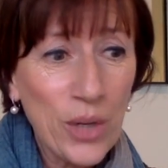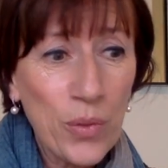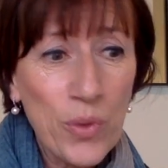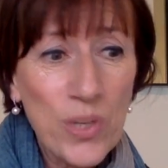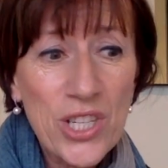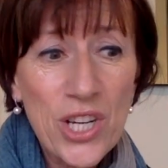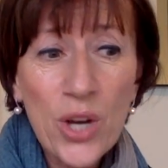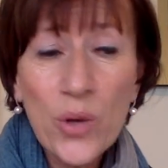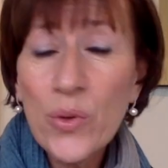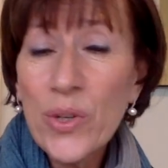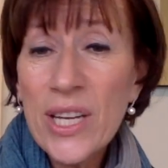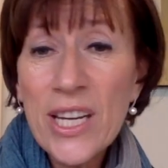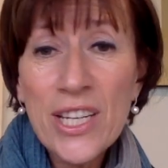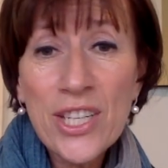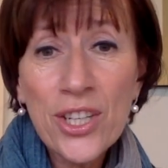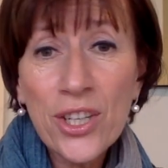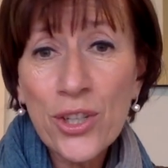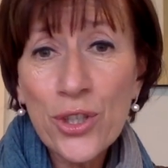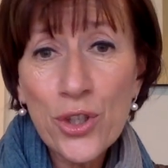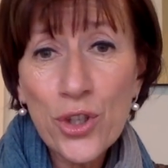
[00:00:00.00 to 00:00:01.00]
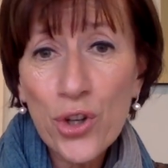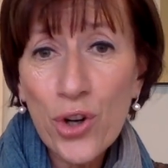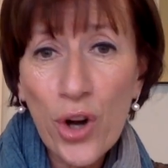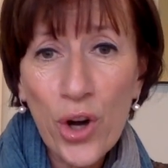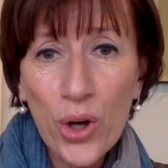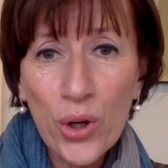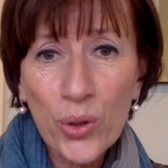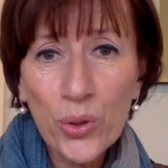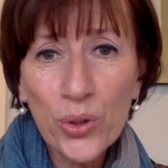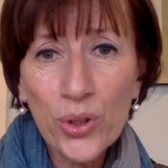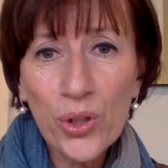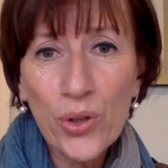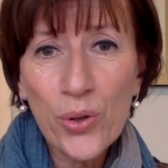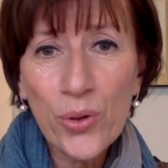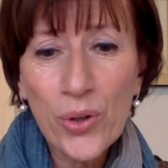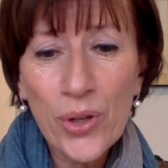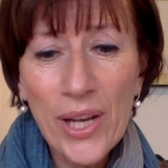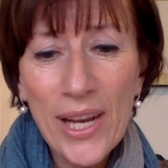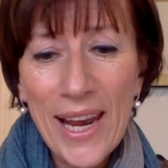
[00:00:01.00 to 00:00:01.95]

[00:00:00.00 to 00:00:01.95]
We don't need to control or